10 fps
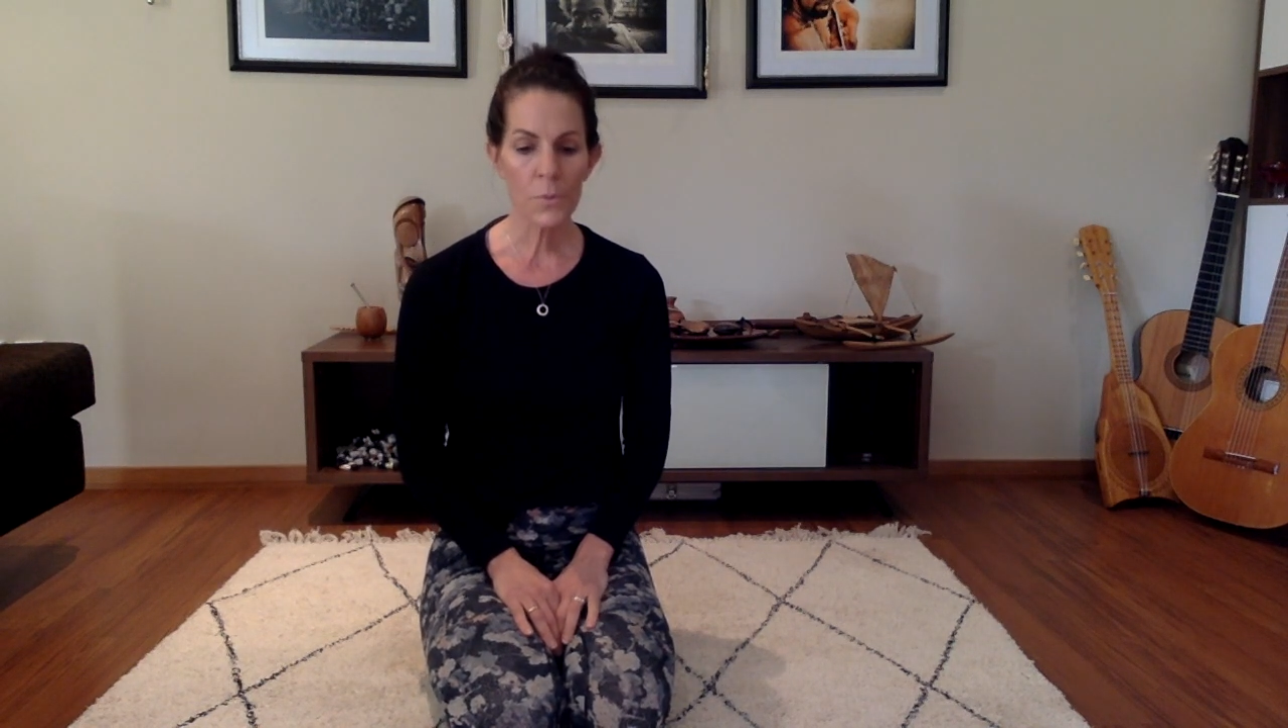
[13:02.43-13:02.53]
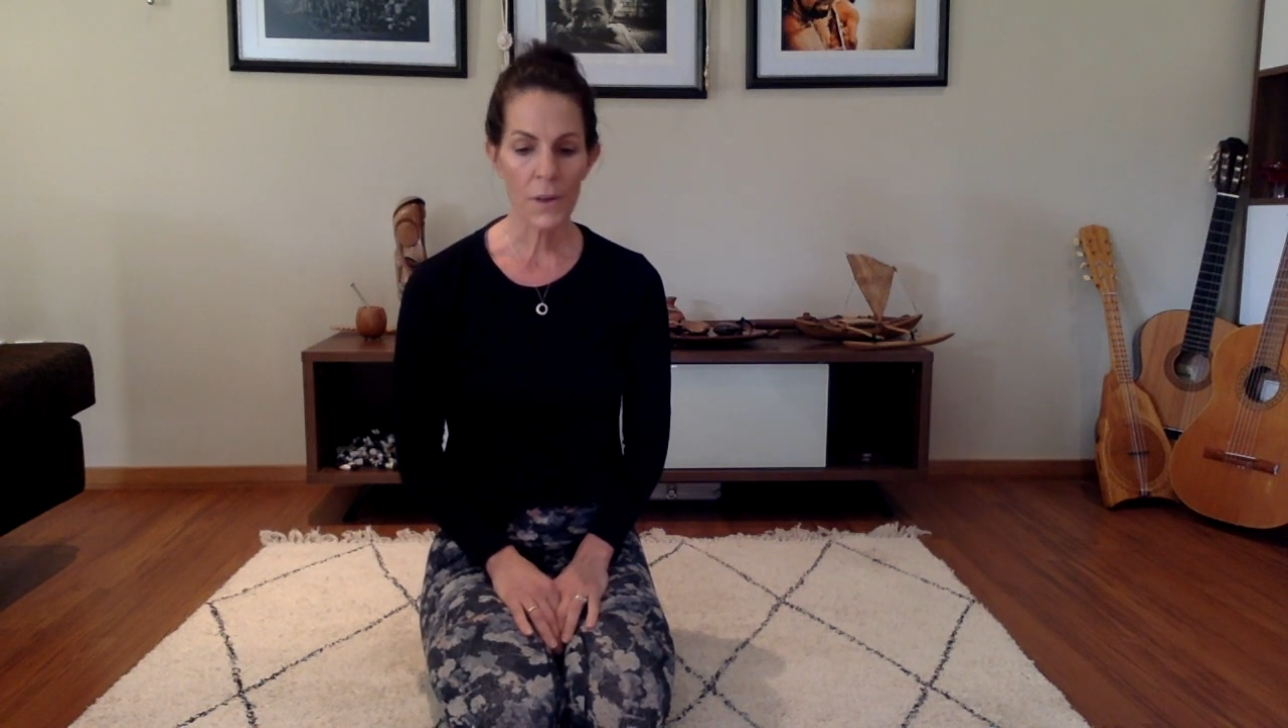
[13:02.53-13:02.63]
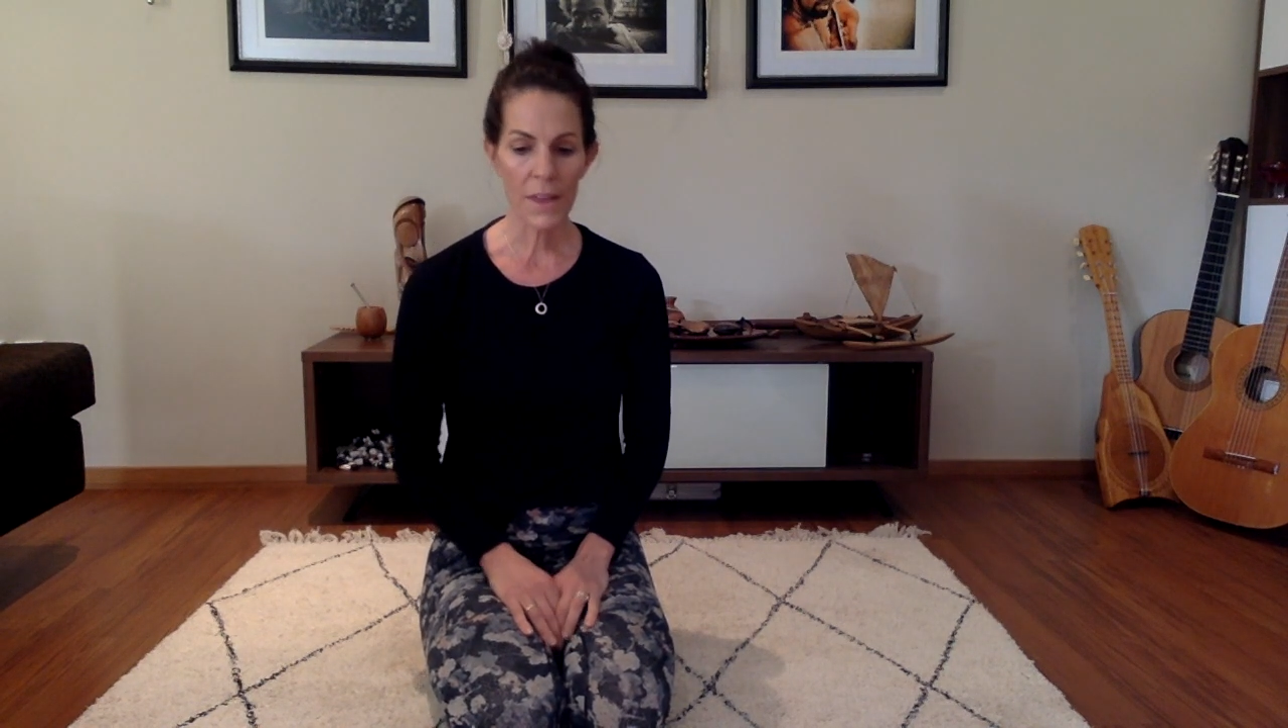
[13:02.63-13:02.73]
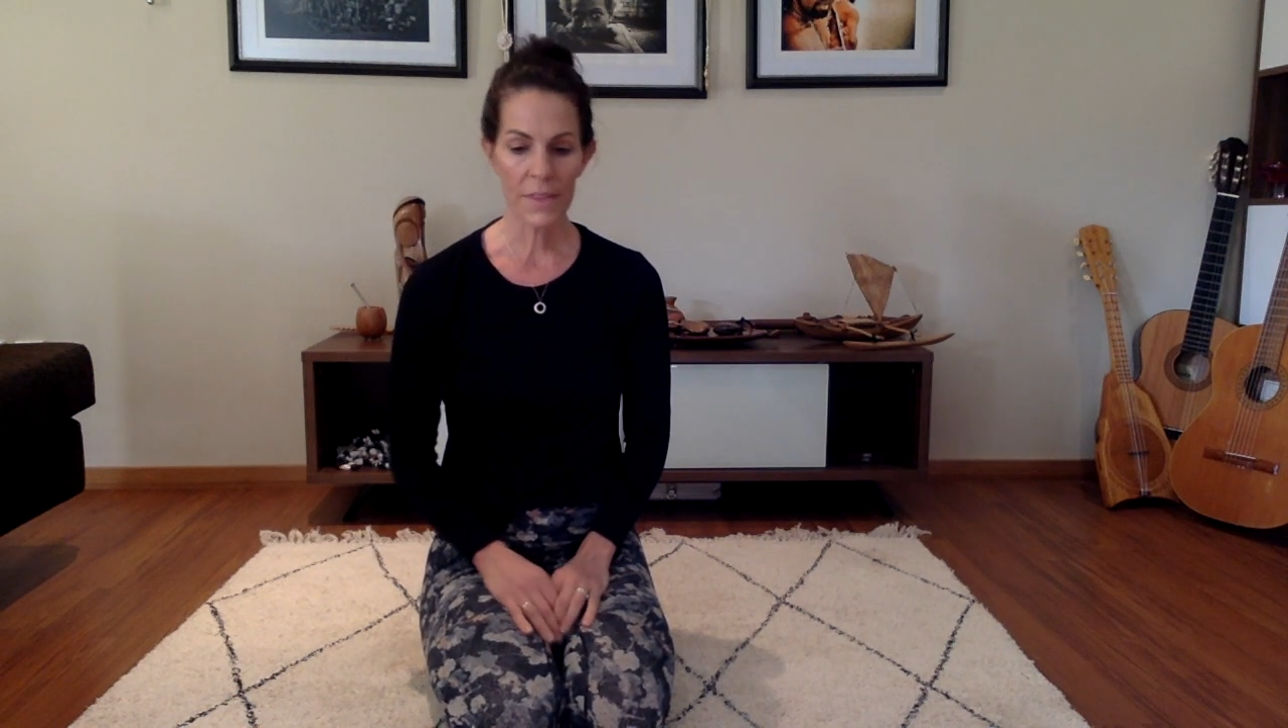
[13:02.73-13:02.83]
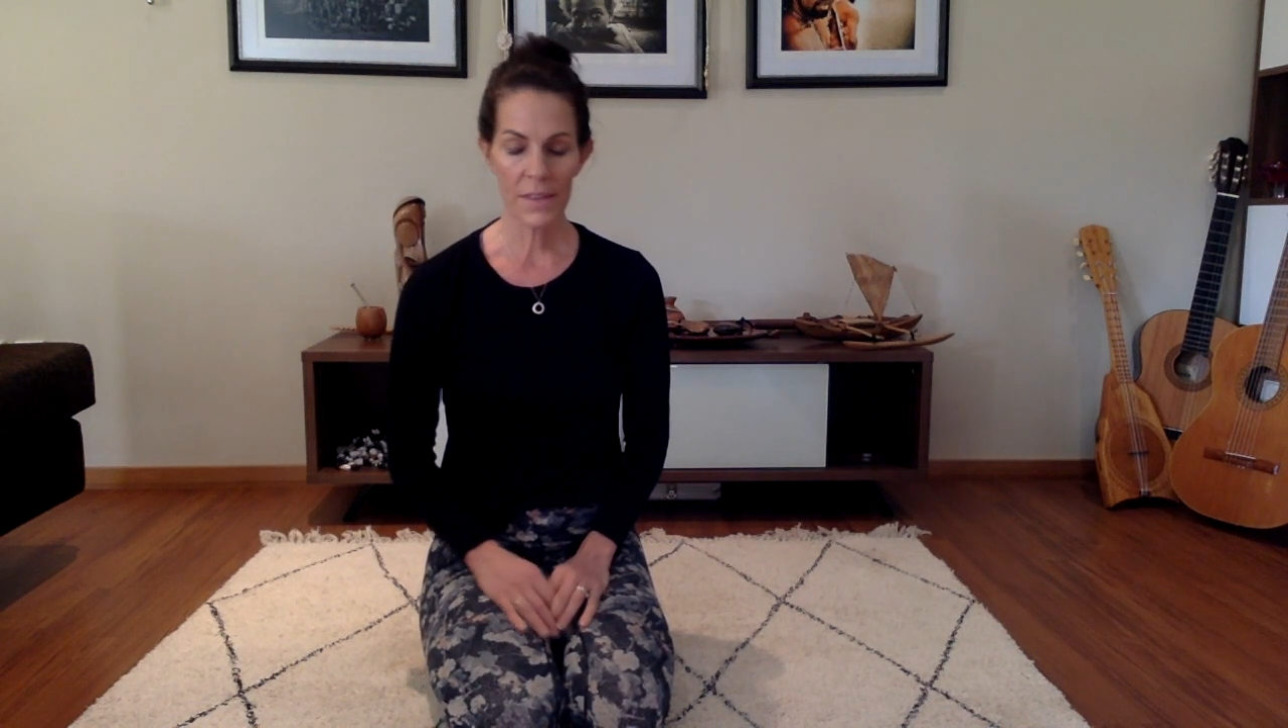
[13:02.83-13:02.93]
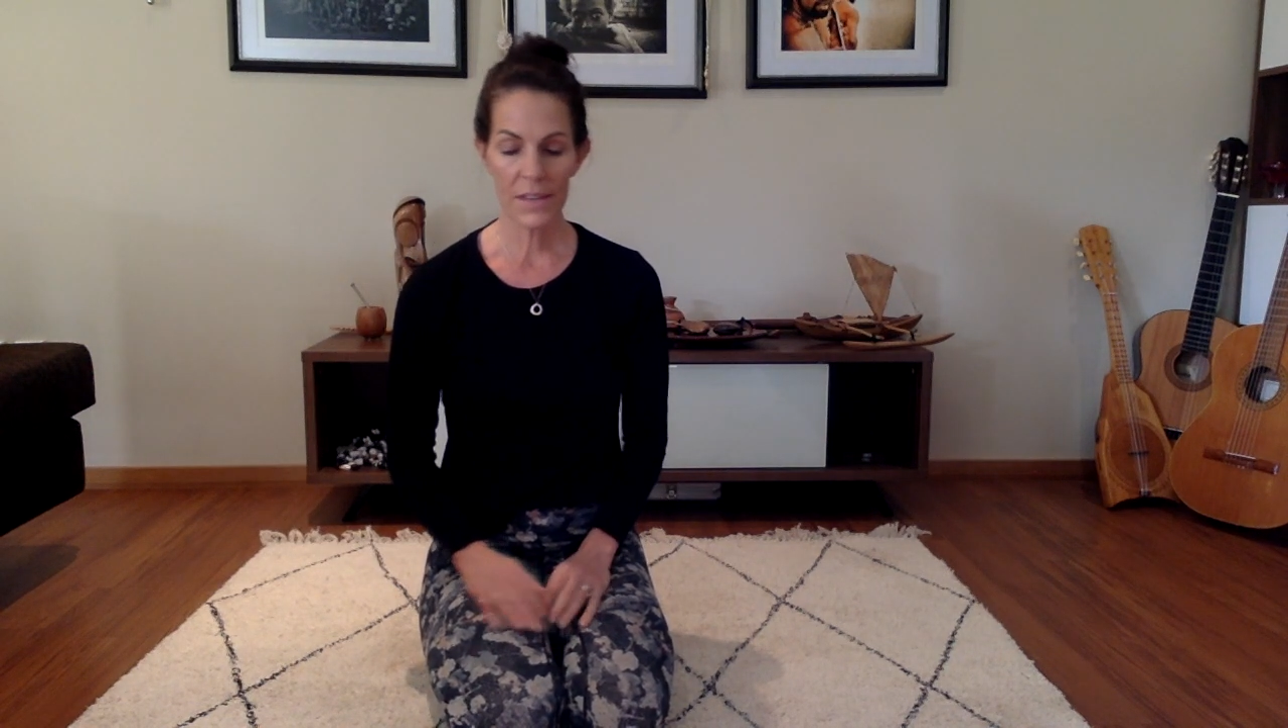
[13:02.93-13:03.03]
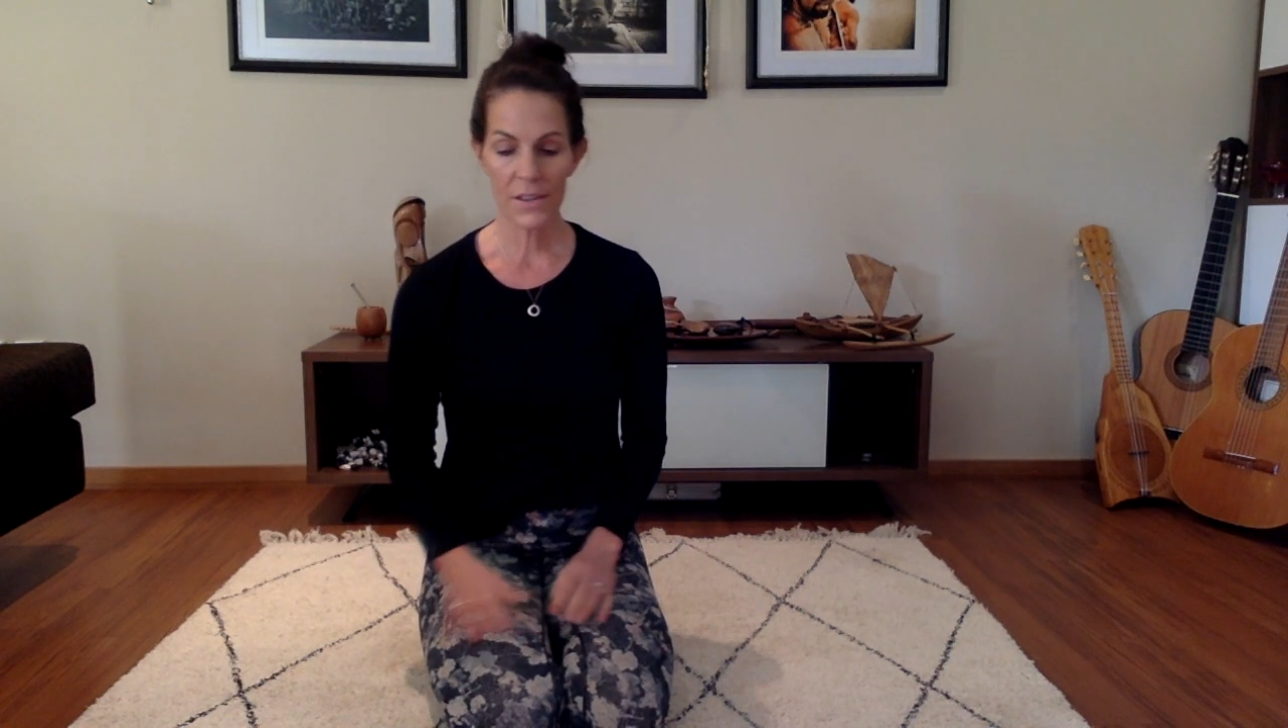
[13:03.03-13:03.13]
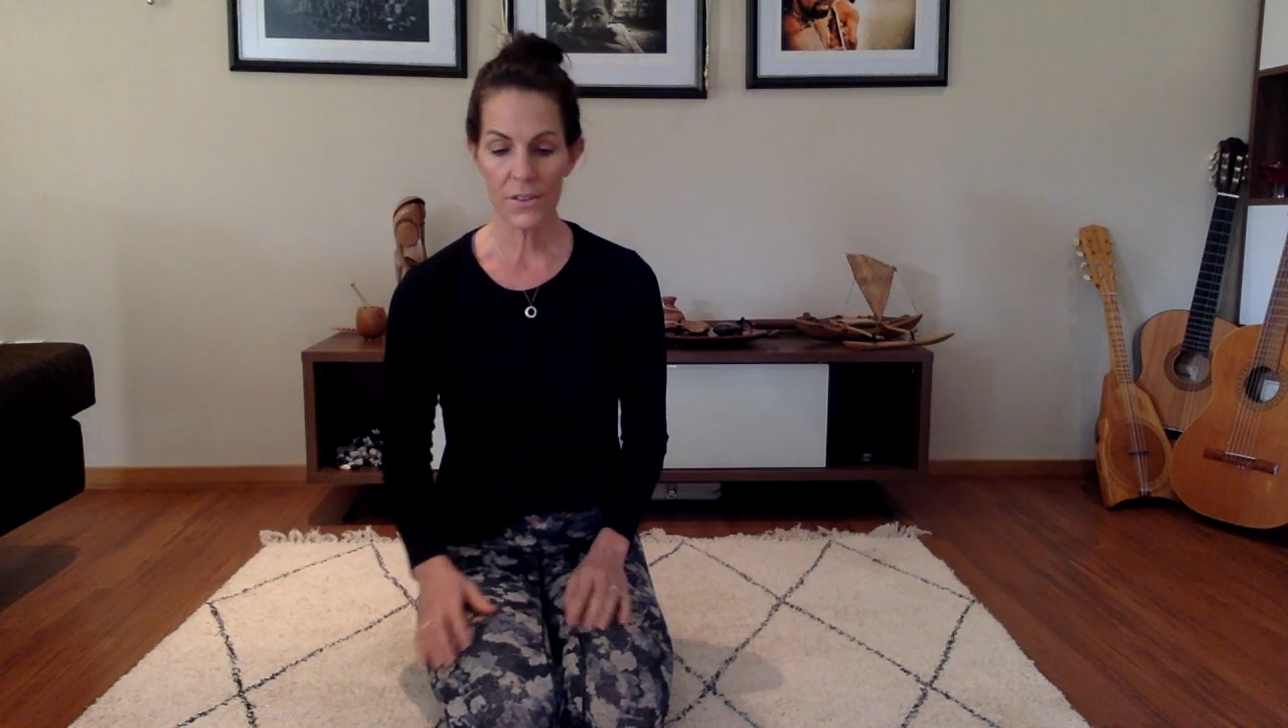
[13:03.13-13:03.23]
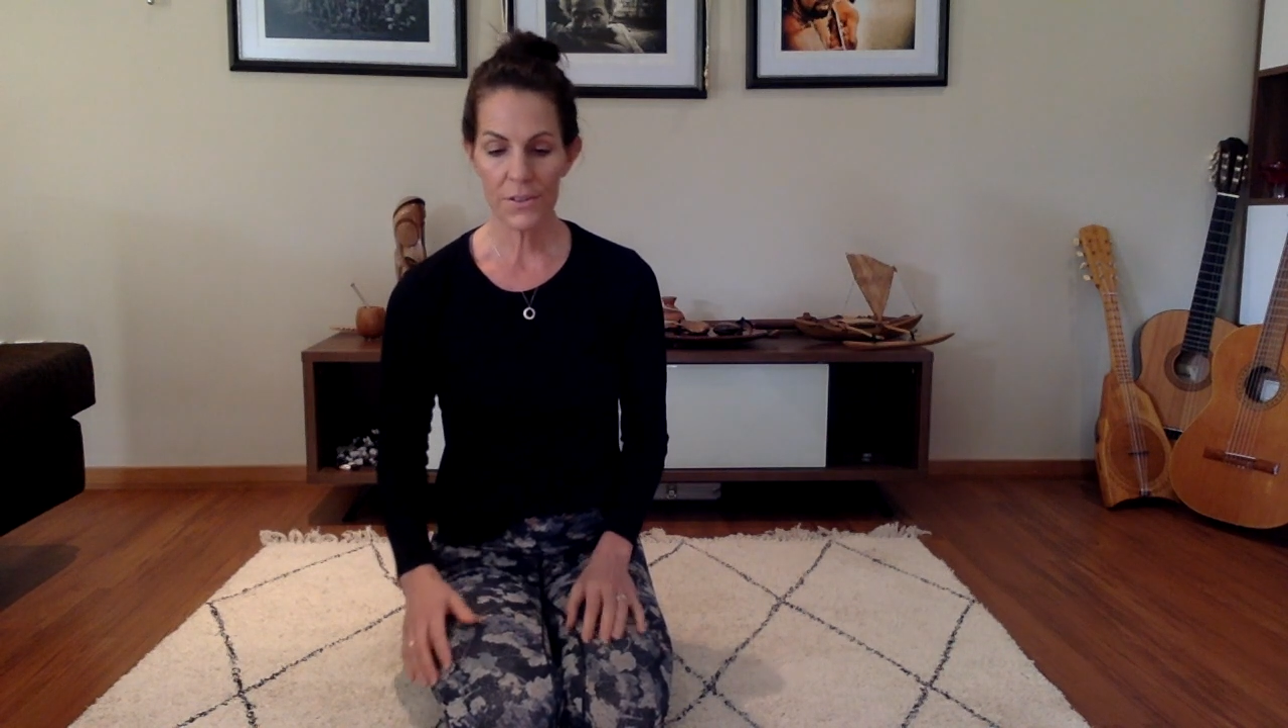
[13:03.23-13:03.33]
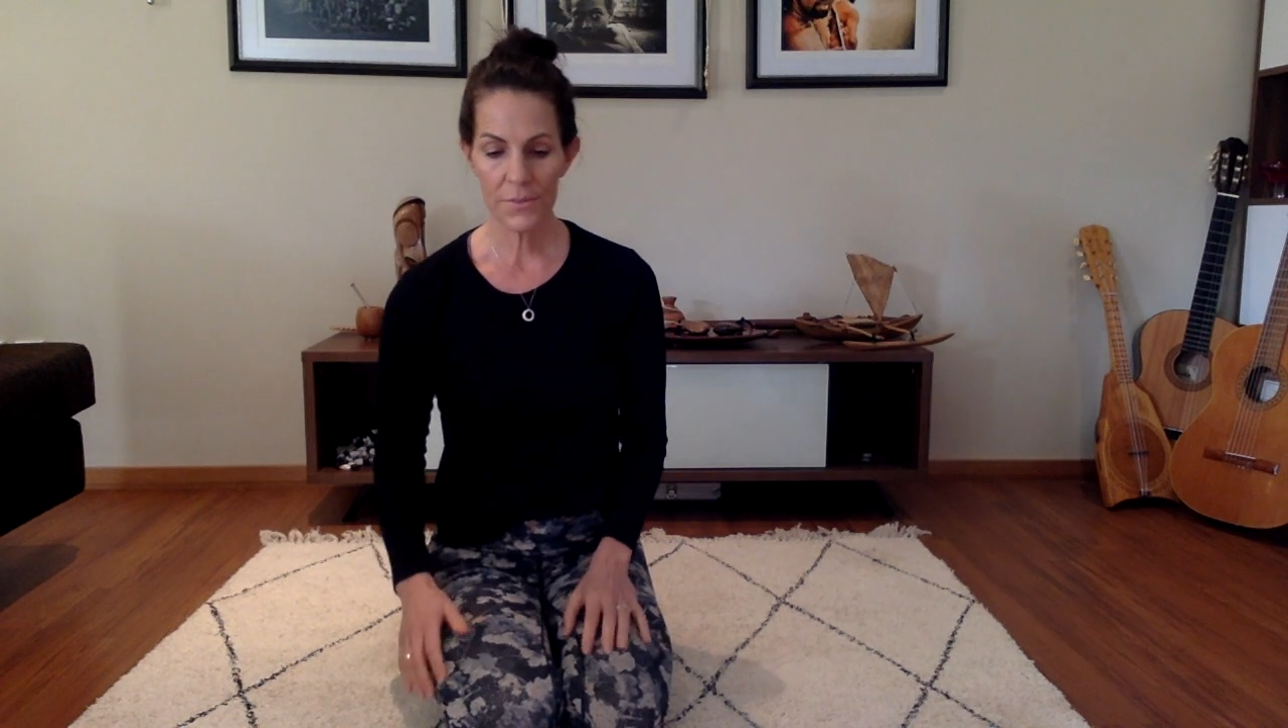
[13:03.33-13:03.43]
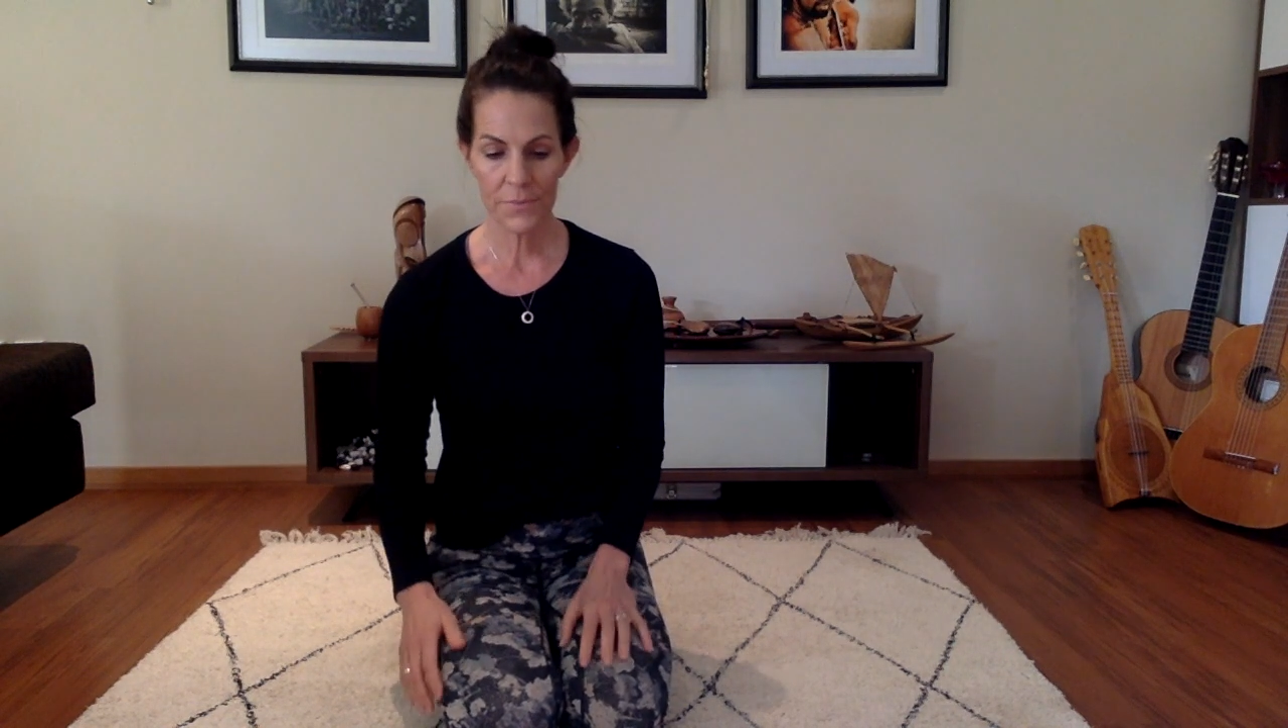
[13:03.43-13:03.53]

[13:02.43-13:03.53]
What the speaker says: breath here.